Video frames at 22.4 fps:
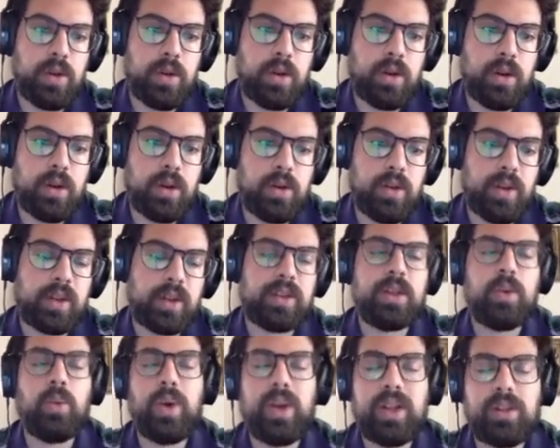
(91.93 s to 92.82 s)
uh, that
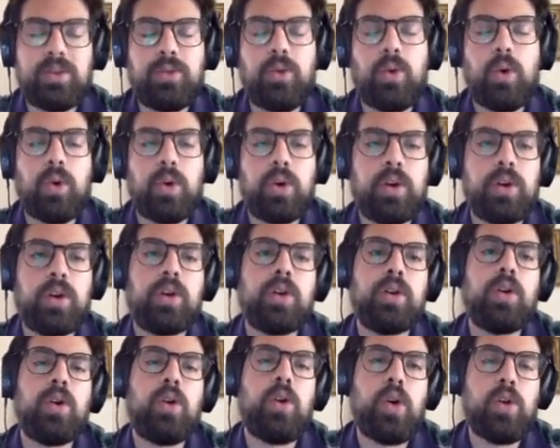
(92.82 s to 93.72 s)
the weight for
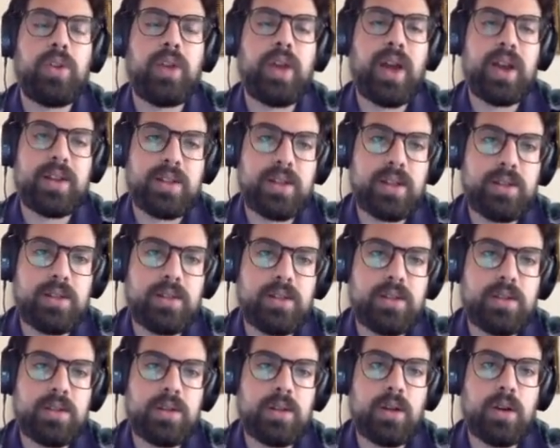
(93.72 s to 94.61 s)
all the
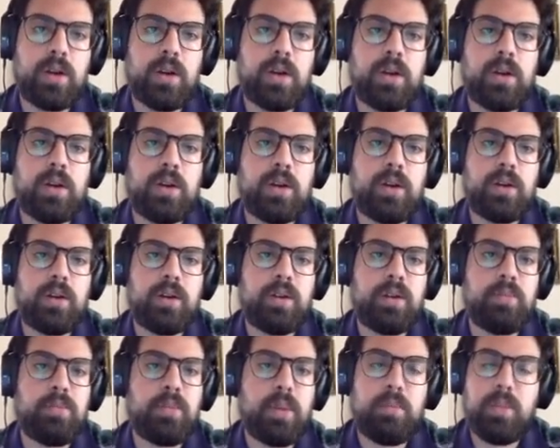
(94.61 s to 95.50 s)
assets uh,
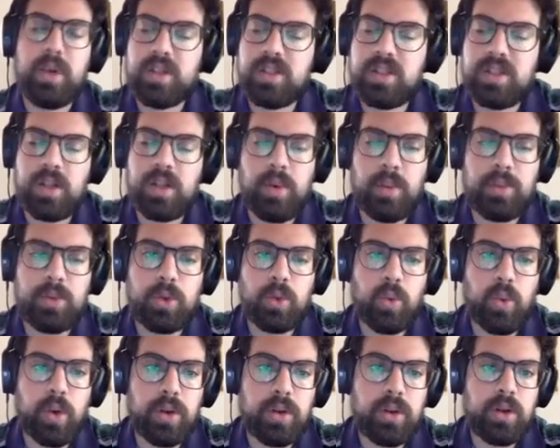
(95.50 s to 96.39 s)
must sum up to
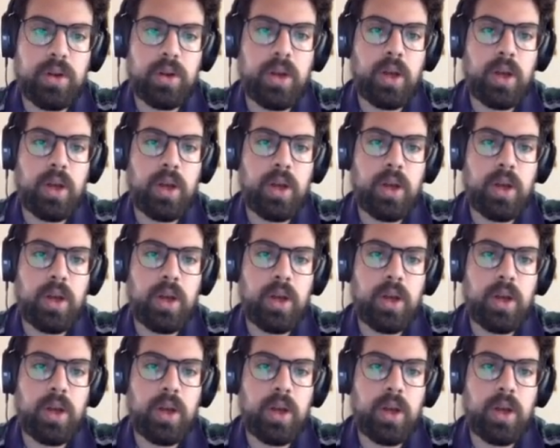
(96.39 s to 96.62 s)
one.